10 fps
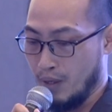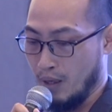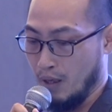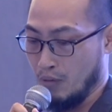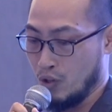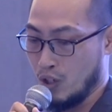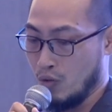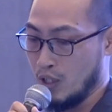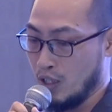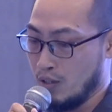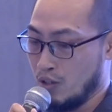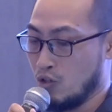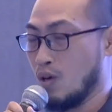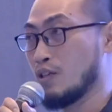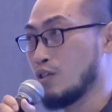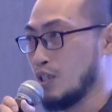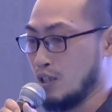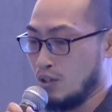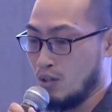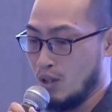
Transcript: and show each other strategies